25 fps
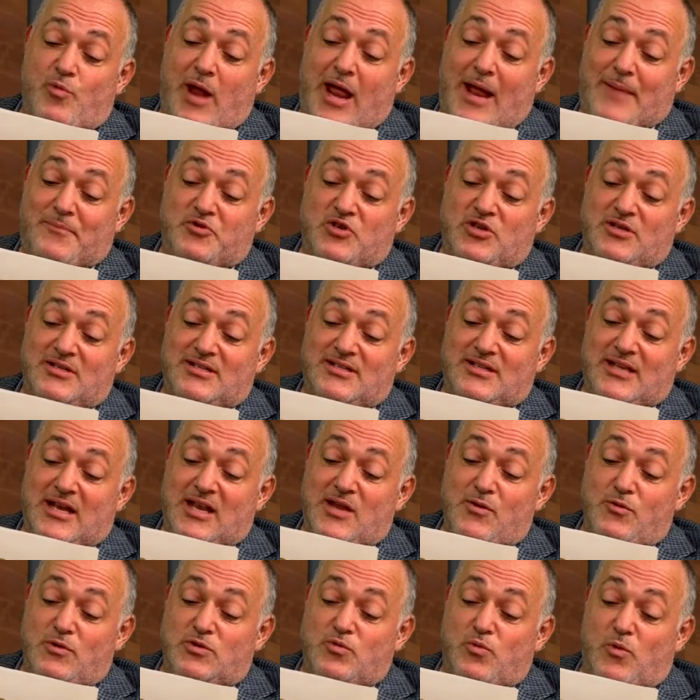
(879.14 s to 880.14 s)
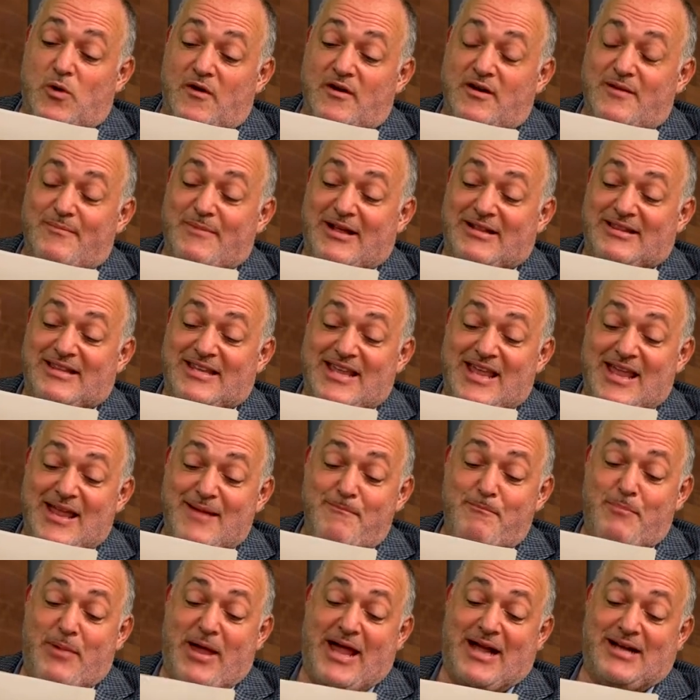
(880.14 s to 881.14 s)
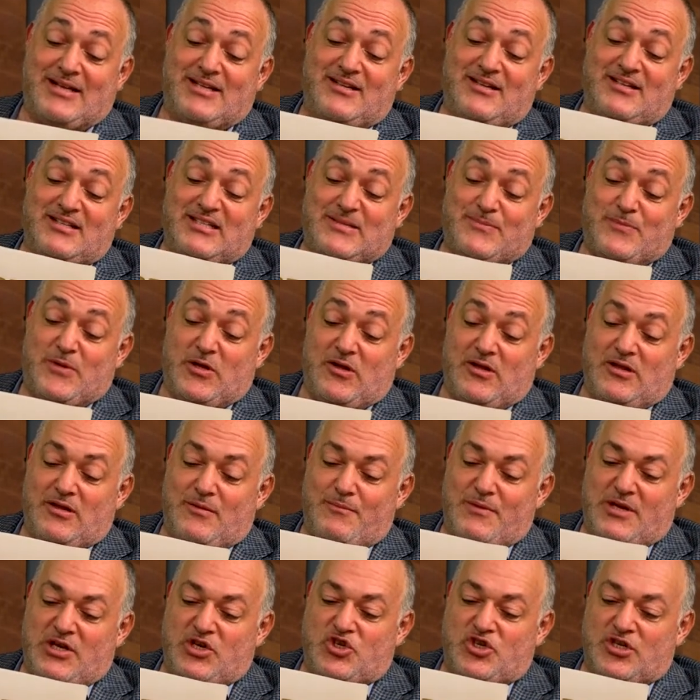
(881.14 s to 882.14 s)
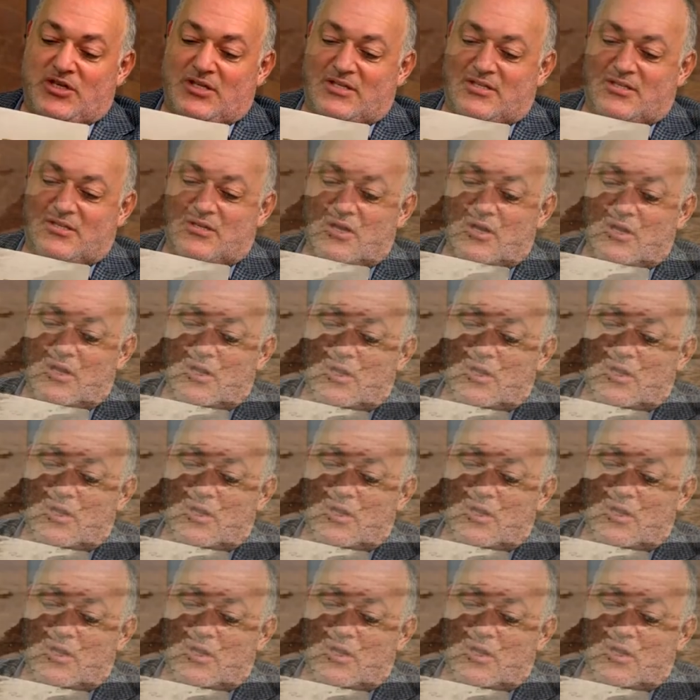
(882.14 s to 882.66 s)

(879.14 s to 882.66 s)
Rapshin said he was worried about the impact of the spill on the beaches